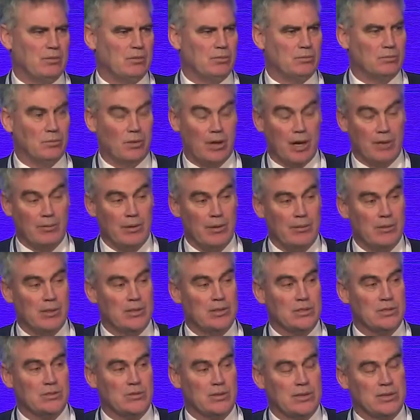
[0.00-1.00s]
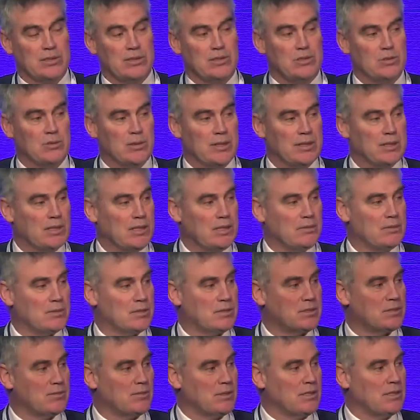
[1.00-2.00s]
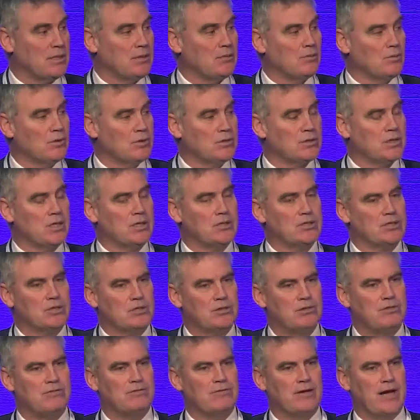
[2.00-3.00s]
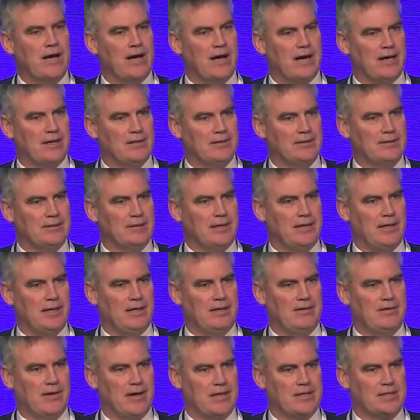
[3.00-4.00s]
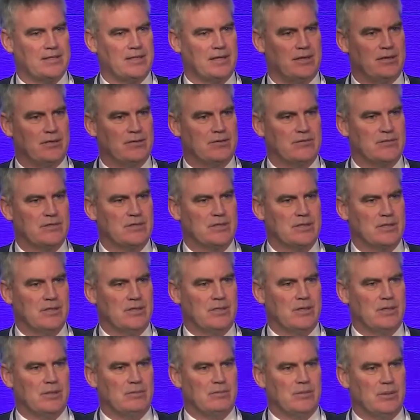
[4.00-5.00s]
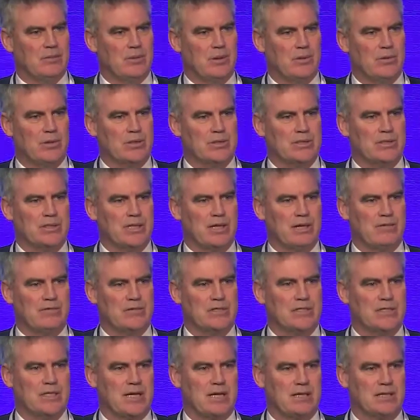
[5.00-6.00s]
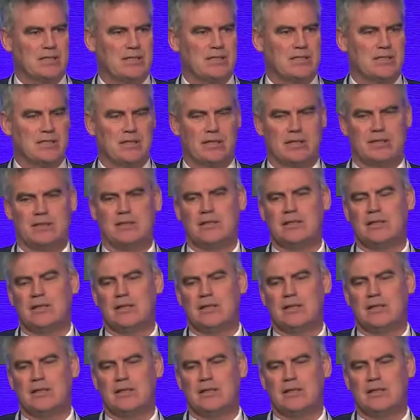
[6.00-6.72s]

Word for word: Why we went to 2020 was we didn't want to get too far ahead of ourselves. But we wanted to have a sense that